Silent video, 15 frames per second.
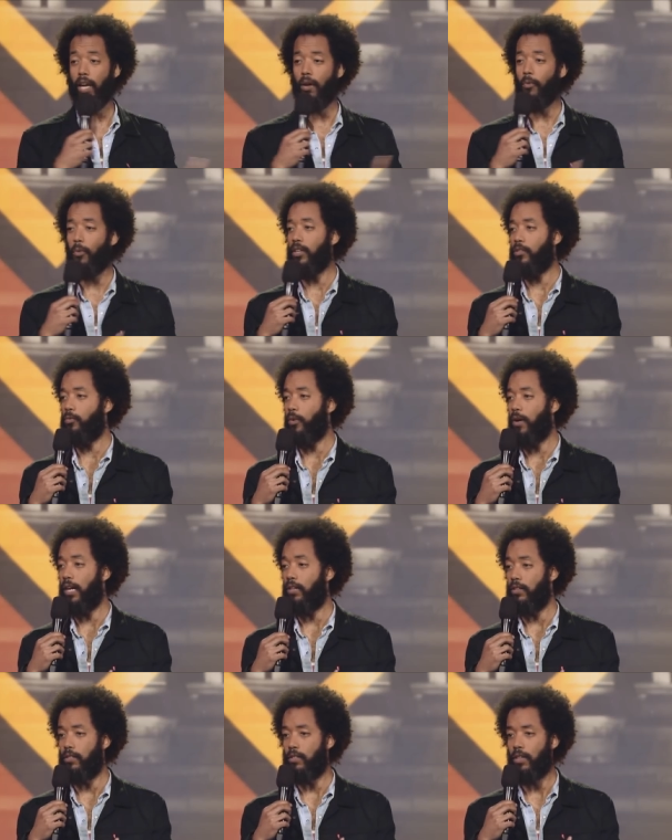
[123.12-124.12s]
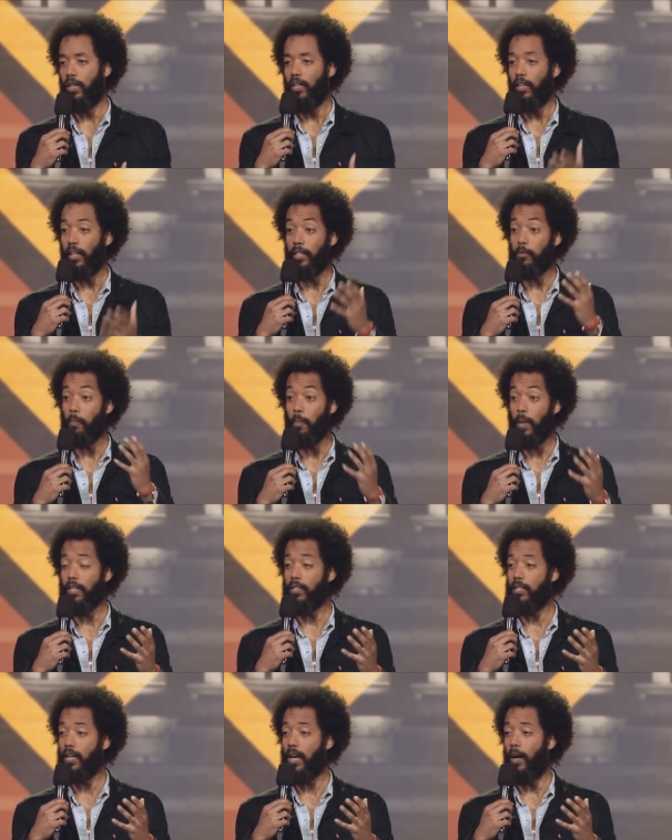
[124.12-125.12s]
can't wear sweaters. Like, it's
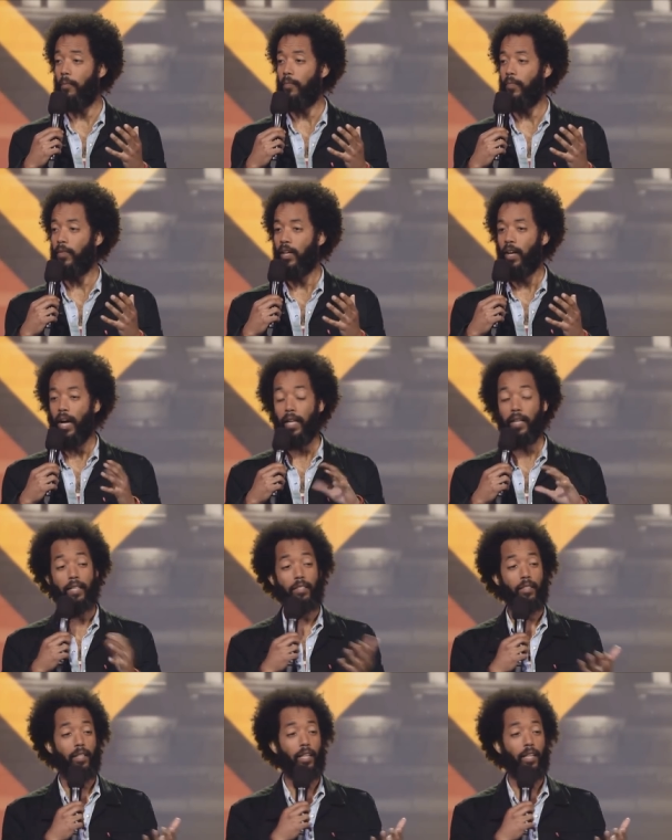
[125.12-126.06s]
messed up. And that's the